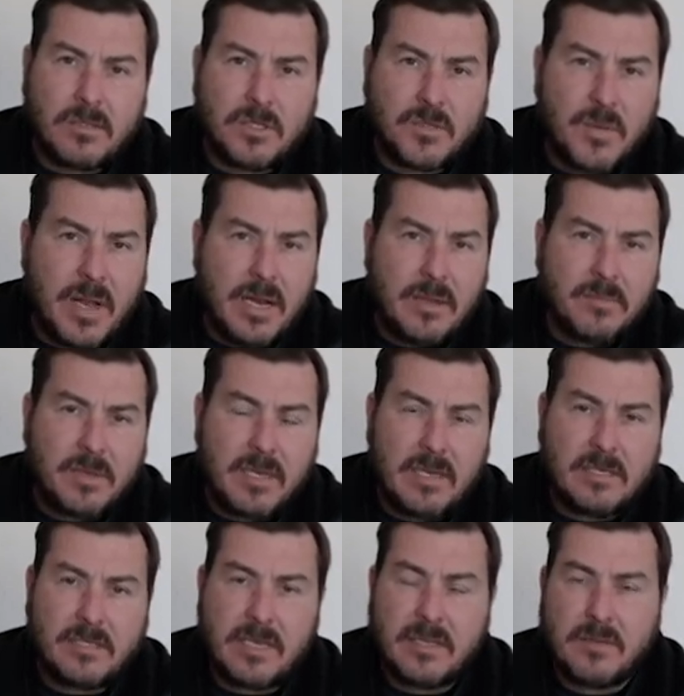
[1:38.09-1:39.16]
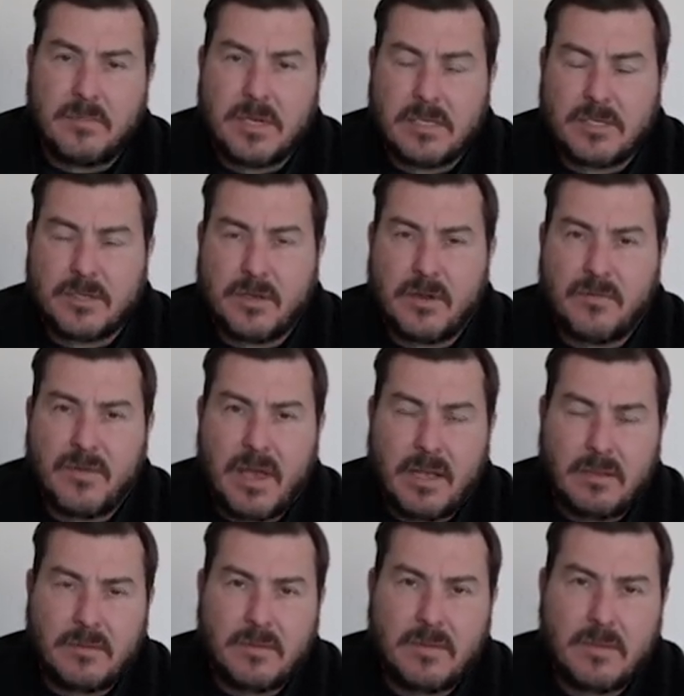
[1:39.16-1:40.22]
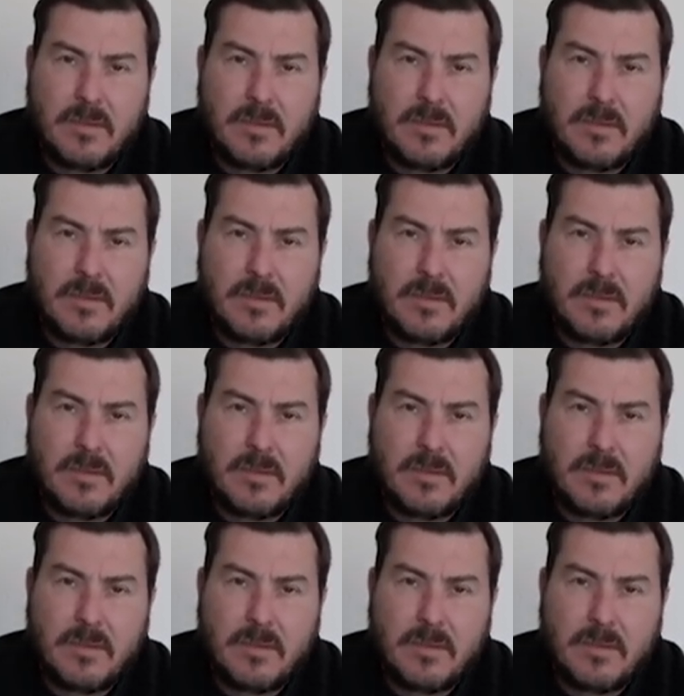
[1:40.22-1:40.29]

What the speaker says: Zweli Mkhize, the Minister of Health,